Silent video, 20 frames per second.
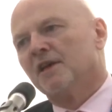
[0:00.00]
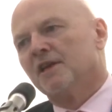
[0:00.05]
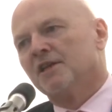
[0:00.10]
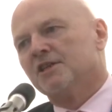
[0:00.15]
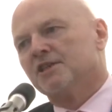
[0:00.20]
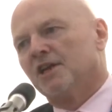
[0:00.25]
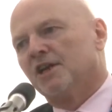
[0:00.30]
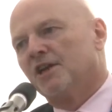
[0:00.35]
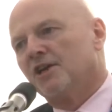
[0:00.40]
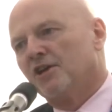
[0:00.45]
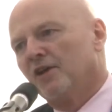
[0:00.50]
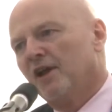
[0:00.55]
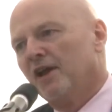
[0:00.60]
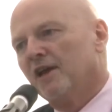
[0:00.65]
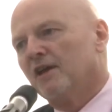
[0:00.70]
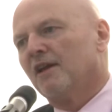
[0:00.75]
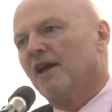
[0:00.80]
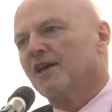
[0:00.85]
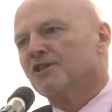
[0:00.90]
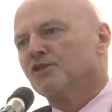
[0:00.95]
to create
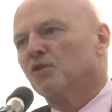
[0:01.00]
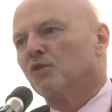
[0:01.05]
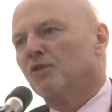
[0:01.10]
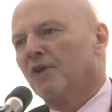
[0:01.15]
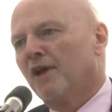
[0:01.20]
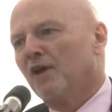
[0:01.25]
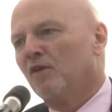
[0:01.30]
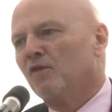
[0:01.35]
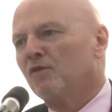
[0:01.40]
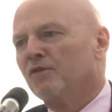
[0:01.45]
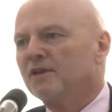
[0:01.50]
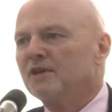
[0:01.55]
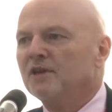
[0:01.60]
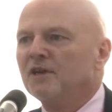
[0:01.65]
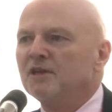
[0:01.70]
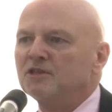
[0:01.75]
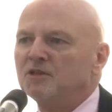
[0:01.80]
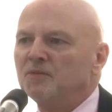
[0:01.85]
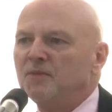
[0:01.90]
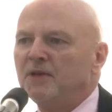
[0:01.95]
Glasgow Kelvin
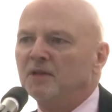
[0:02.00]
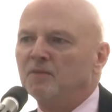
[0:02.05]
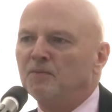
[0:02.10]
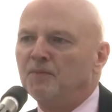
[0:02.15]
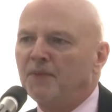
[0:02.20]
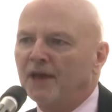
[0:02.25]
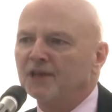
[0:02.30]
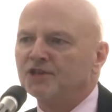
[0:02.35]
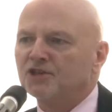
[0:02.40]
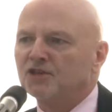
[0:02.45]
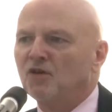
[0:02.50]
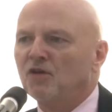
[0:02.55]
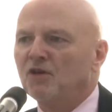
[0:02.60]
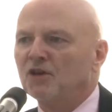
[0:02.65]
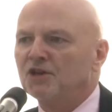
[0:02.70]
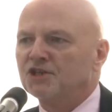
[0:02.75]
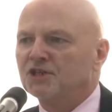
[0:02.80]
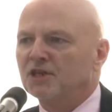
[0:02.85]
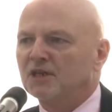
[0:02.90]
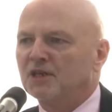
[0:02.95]
to be the best
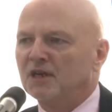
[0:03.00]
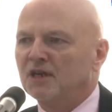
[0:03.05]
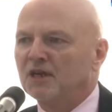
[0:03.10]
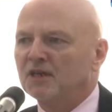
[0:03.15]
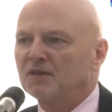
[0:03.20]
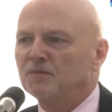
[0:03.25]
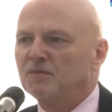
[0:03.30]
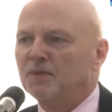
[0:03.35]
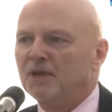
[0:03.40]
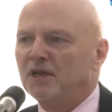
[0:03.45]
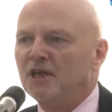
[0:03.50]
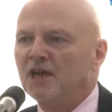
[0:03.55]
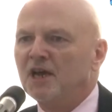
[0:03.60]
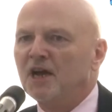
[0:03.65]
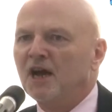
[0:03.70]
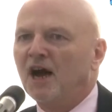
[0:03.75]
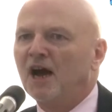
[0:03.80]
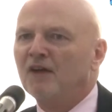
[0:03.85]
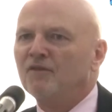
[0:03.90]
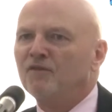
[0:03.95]
college it can be
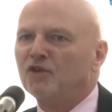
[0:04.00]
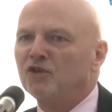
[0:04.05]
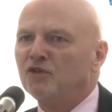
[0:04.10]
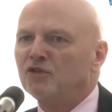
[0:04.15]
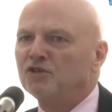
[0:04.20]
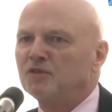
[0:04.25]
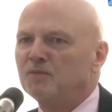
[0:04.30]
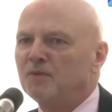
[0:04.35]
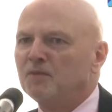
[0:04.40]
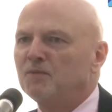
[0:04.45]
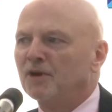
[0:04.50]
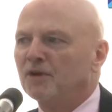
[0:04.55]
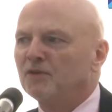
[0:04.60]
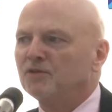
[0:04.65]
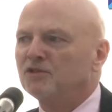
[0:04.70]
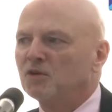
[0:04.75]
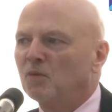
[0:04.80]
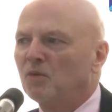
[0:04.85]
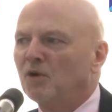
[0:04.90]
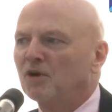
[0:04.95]
and for you to be proud
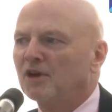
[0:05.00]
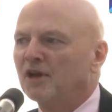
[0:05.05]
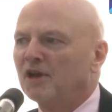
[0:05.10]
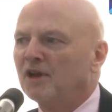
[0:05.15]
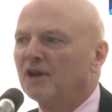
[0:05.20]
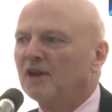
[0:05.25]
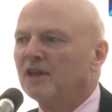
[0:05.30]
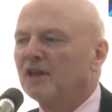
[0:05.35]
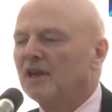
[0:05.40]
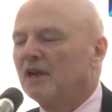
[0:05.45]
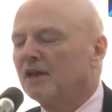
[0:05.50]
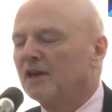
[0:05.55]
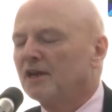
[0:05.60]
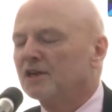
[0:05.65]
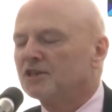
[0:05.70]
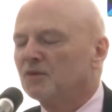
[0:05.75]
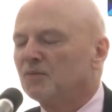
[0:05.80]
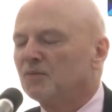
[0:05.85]
to work in it and that learners are